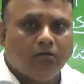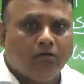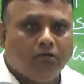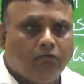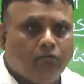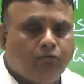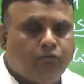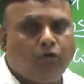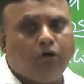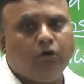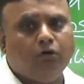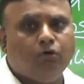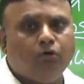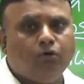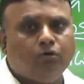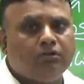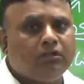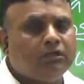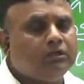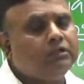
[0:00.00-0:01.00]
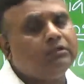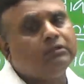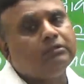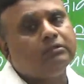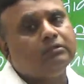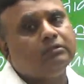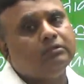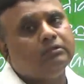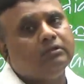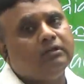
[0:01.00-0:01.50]
follow the
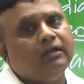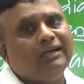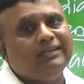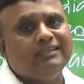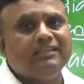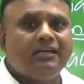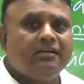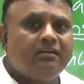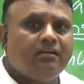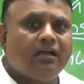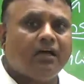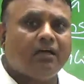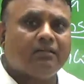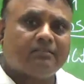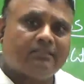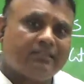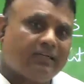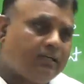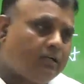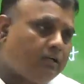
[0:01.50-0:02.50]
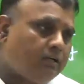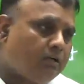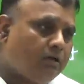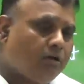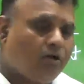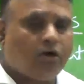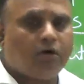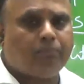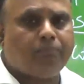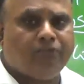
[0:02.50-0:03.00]
agenda set
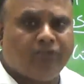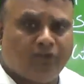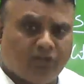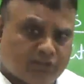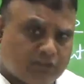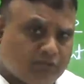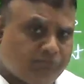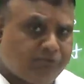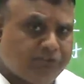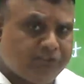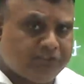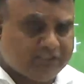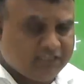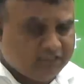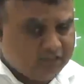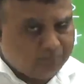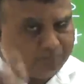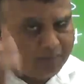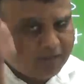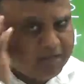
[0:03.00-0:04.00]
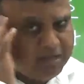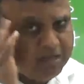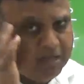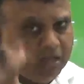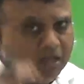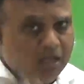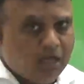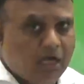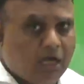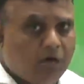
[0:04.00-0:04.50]
or philosophy set by
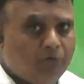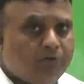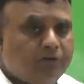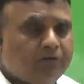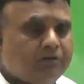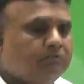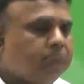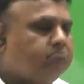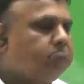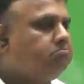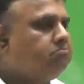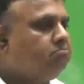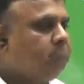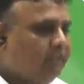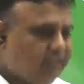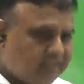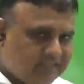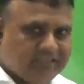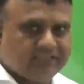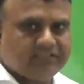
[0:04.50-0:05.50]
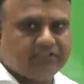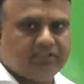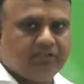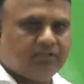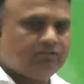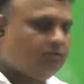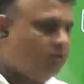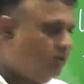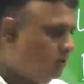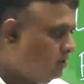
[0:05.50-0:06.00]
our
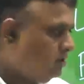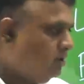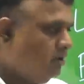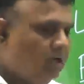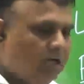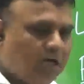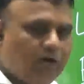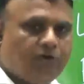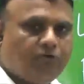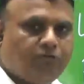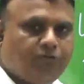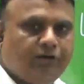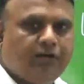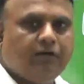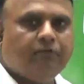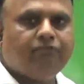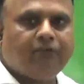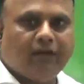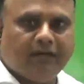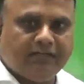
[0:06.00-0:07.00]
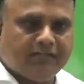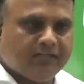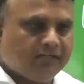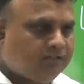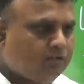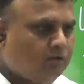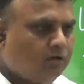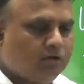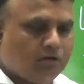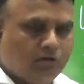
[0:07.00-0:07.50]
ancestors or our freedom fighters
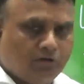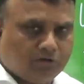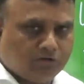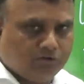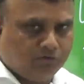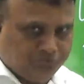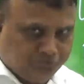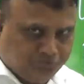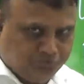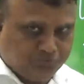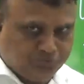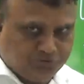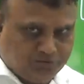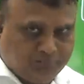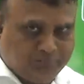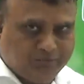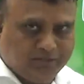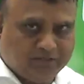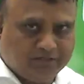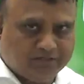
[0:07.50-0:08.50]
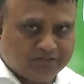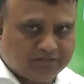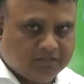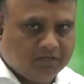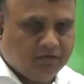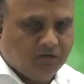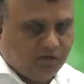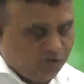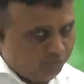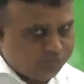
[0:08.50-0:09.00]
or our constitution makers
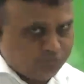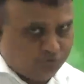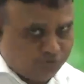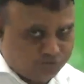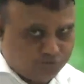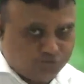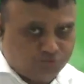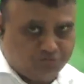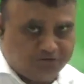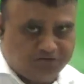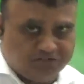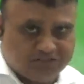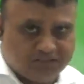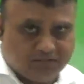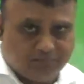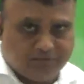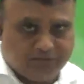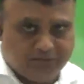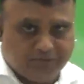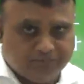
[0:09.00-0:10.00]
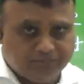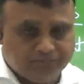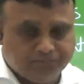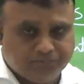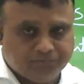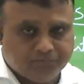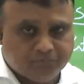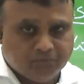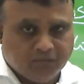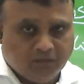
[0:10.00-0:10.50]
of Constituent Assembly?
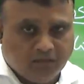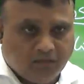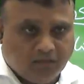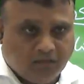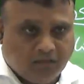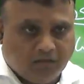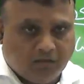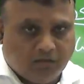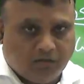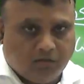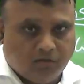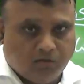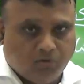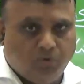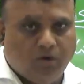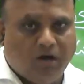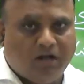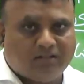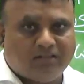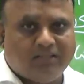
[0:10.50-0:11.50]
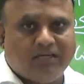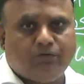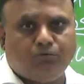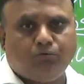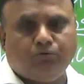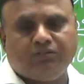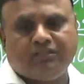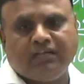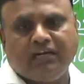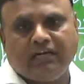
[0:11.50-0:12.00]
Who are they to
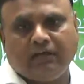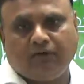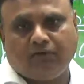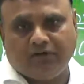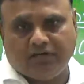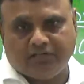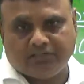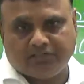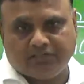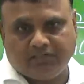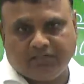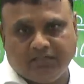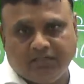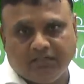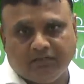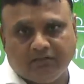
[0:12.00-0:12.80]
decide our destiny?